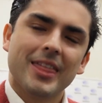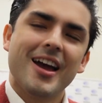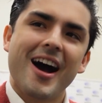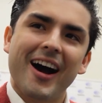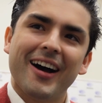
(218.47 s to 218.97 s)

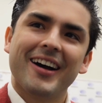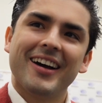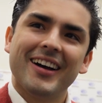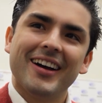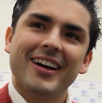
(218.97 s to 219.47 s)
Yeah. yeah.
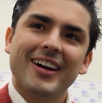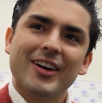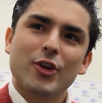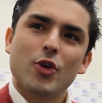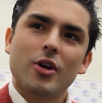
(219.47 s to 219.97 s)
Um, how do you feel
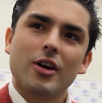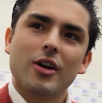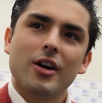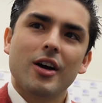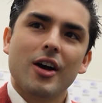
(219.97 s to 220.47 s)
this one
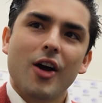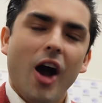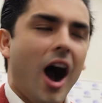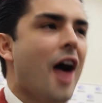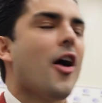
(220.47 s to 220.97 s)
does?
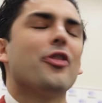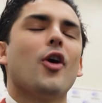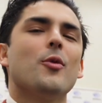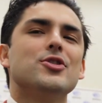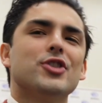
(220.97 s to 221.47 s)
does? I, I
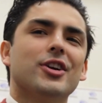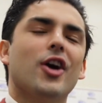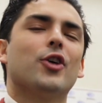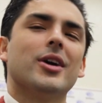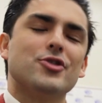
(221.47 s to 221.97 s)
thought we did
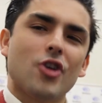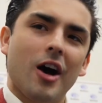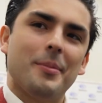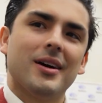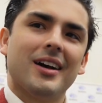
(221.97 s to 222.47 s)
a great
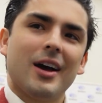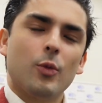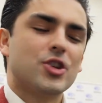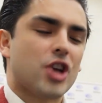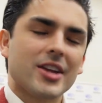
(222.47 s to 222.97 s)
job.
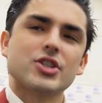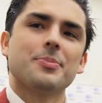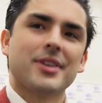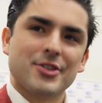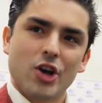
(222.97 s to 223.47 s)
We changed
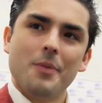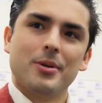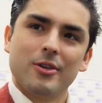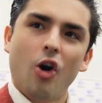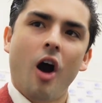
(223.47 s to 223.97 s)
some things up,
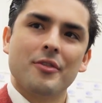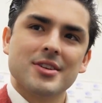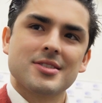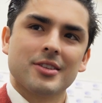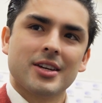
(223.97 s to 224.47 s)

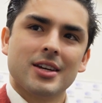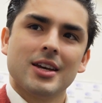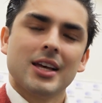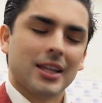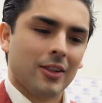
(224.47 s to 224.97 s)
obviously
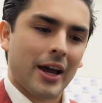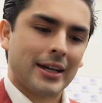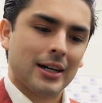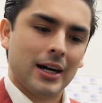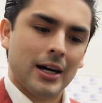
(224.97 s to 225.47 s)

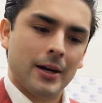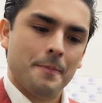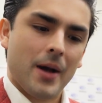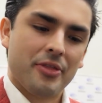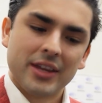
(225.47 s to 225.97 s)
like
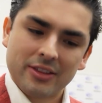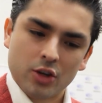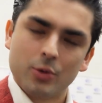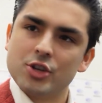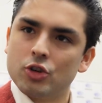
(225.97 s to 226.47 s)
uh, I think in
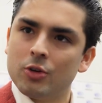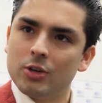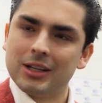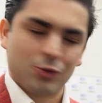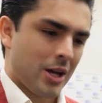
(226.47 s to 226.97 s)
the original
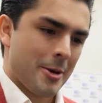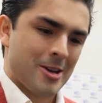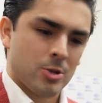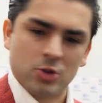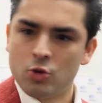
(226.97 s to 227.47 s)

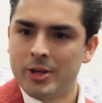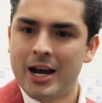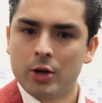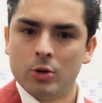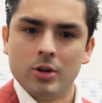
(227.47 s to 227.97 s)
Caballeros de
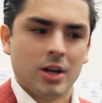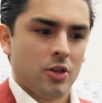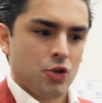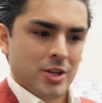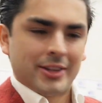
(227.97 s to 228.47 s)

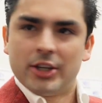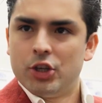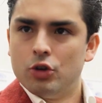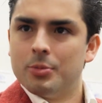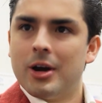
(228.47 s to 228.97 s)
Zodiaco, there's like the
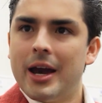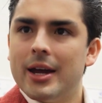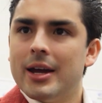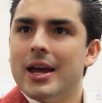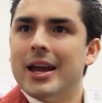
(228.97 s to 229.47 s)
cube,
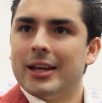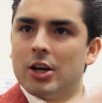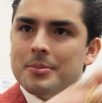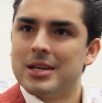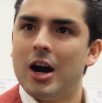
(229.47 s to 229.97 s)
right? And it
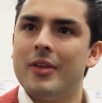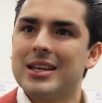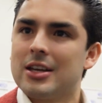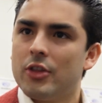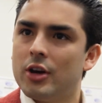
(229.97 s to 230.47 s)
comes out, and
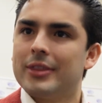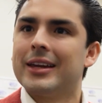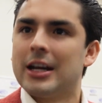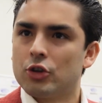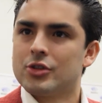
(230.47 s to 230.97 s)
that's how the,
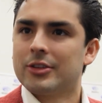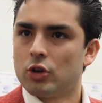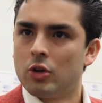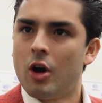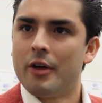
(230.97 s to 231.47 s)
the characters get
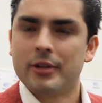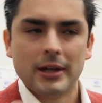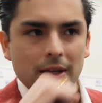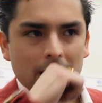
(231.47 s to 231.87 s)
their cloth.